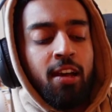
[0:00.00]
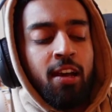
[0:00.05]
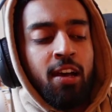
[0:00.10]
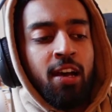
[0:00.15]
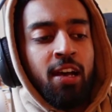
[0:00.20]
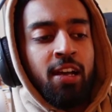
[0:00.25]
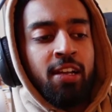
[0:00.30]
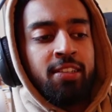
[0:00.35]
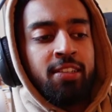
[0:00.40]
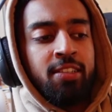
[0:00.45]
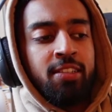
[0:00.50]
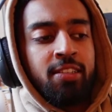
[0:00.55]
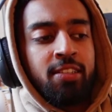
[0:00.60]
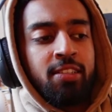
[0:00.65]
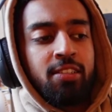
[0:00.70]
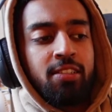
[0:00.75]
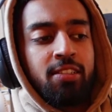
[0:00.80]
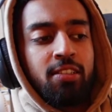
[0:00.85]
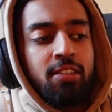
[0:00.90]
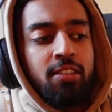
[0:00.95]

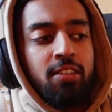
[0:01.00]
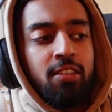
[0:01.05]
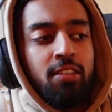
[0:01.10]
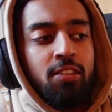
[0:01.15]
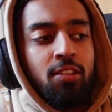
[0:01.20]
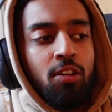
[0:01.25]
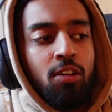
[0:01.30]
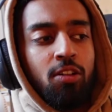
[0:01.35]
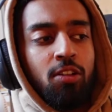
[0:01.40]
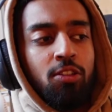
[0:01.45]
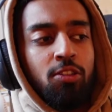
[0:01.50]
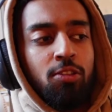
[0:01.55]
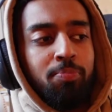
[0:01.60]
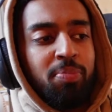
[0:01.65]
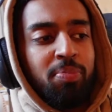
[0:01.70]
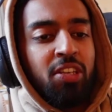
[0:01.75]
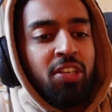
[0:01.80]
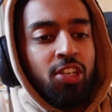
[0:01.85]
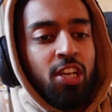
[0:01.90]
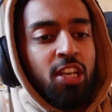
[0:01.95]
And the
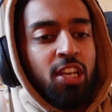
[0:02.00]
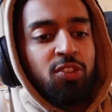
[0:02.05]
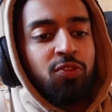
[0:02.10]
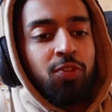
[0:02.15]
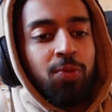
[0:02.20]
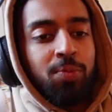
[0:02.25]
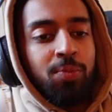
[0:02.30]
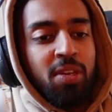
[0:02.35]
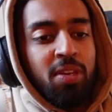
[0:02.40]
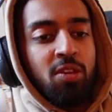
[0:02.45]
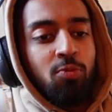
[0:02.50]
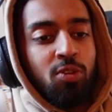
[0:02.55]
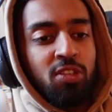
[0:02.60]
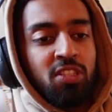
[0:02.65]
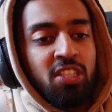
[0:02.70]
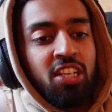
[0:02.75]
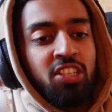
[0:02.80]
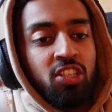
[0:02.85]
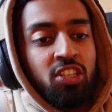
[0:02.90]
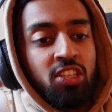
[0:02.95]
big change for me
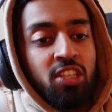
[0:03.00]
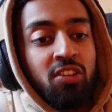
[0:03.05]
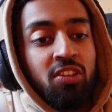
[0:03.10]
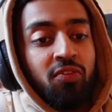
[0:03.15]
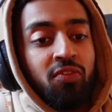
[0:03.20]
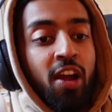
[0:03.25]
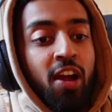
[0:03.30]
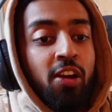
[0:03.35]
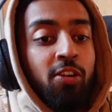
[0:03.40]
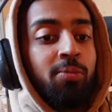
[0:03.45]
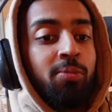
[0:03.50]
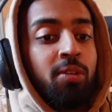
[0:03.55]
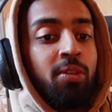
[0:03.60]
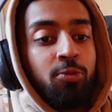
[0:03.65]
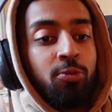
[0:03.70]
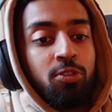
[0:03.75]
was actually the environment.